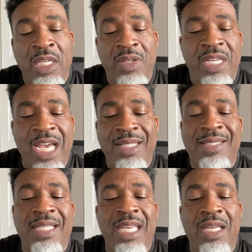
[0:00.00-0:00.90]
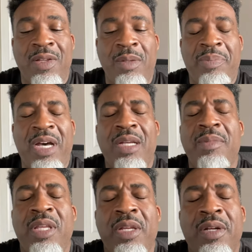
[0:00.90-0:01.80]
You kind of see on the
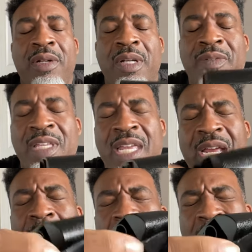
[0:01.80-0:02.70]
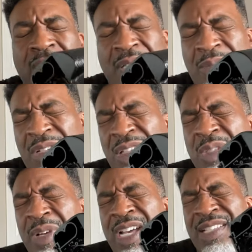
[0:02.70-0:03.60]
bottom here of the camera,
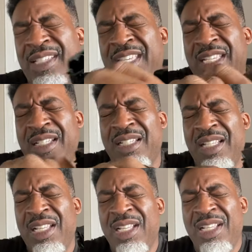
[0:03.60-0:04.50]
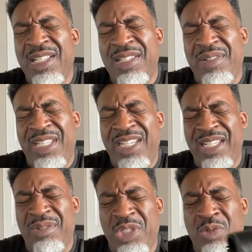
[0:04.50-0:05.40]
close my eyes again so I don't get
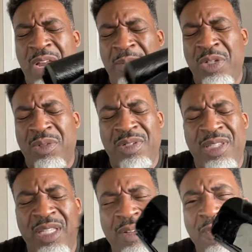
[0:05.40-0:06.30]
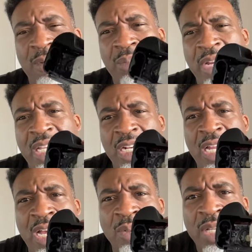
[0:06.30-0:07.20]
any shrapnel or anything from breaking it
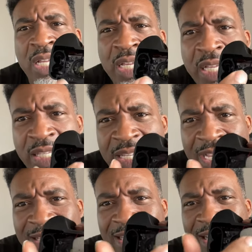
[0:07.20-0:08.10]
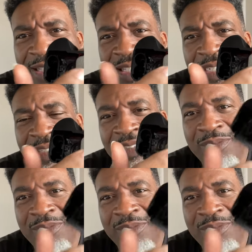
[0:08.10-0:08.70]
out. You guys see that there?